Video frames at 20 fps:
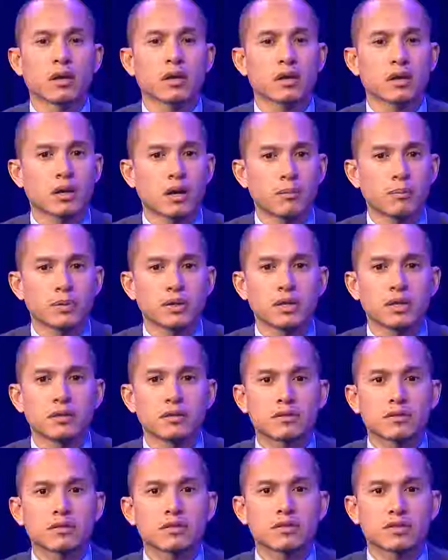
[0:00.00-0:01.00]

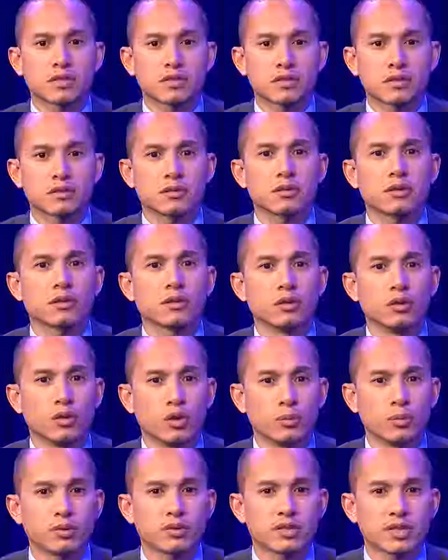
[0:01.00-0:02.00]
Companies such as
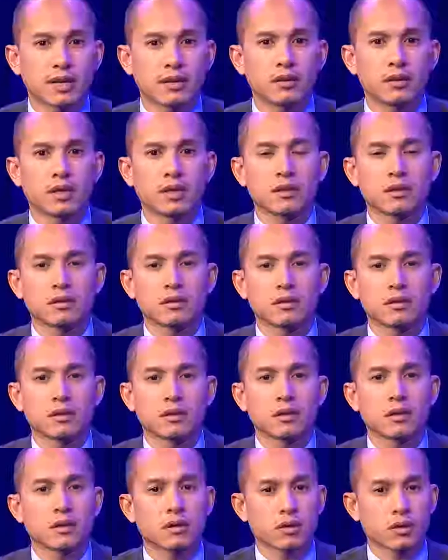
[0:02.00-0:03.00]
Global Tellink,
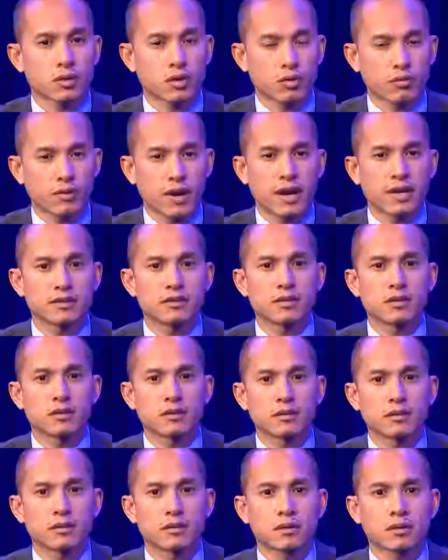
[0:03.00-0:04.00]
Horizon,
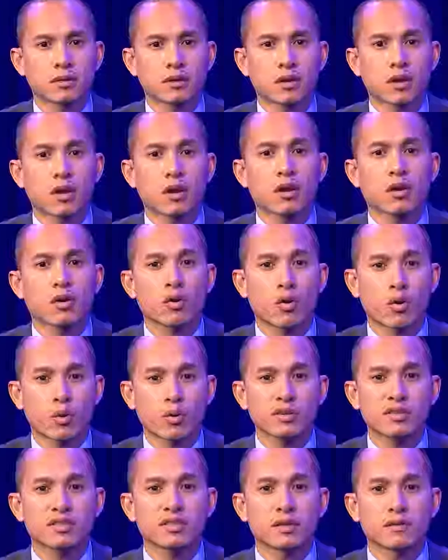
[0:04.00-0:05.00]

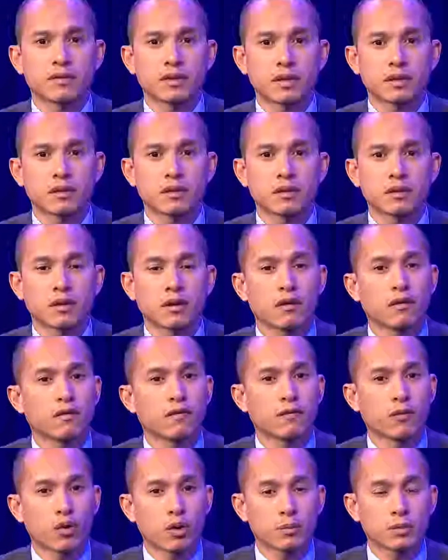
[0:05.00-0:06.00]
CoreCivic,
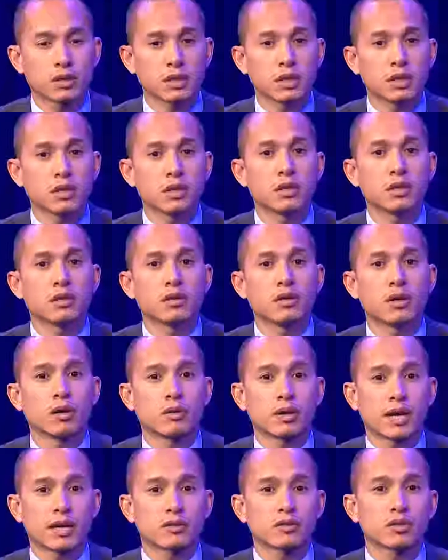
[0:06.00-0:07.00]
formerly
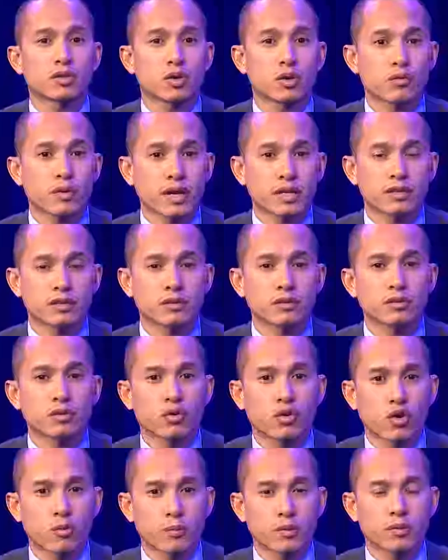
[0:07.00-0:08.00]
known as Corrections
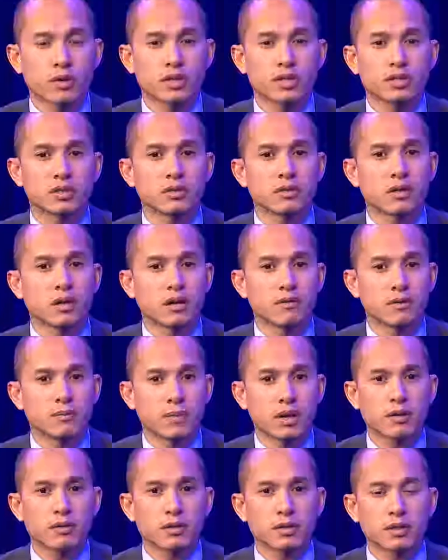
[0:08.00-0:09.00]
Corporation of
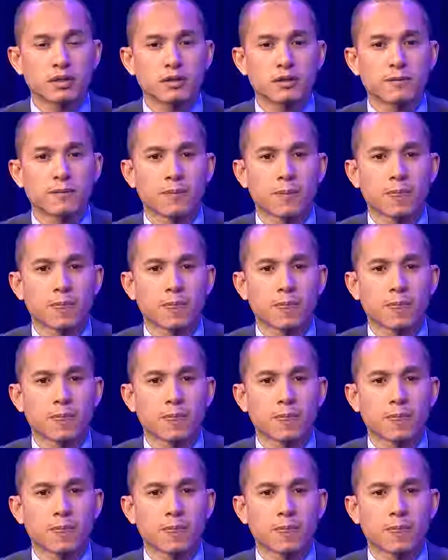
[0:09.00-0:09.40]
America,